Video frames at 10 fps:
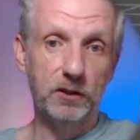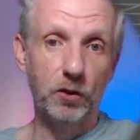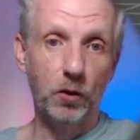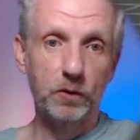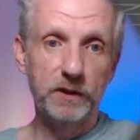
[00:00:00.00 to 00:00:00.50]

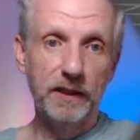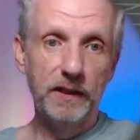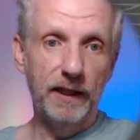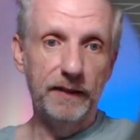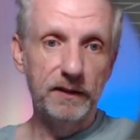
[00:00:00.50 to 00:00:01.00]
load
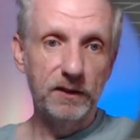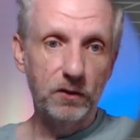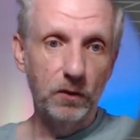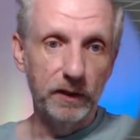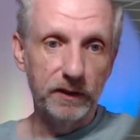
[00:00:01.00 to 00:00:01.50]
and then just
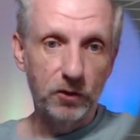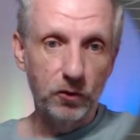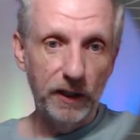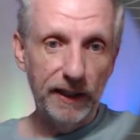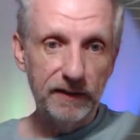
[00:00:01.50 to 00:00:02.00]
go and
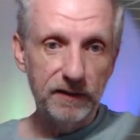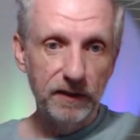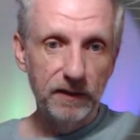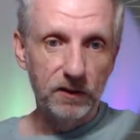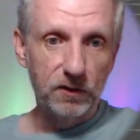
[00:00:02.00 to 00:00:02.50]
create,
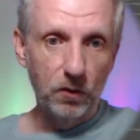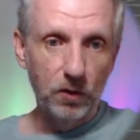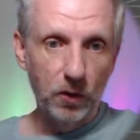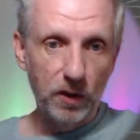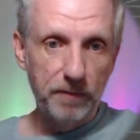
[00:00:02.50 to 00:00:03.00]
just go
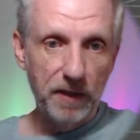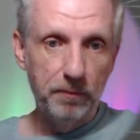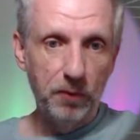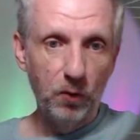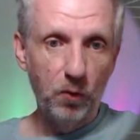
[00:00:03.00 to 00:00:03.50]
load up my
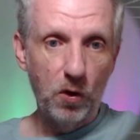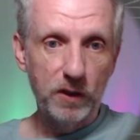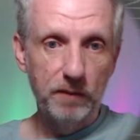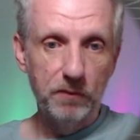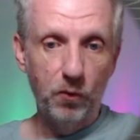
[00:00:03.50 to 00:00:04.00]

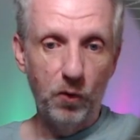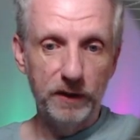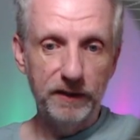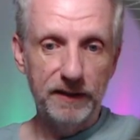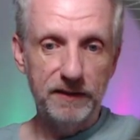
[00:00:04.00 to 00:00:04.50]
bulwark number
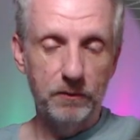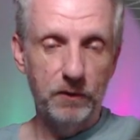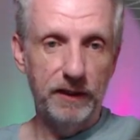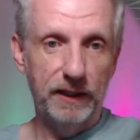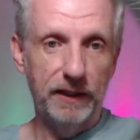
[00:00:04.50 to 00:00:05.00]
one. That's the
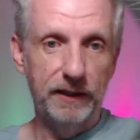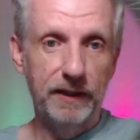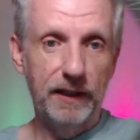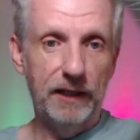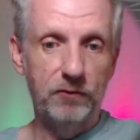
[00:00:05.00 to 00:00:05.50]
one that I
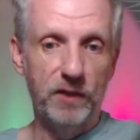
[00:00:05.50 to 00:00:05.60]
had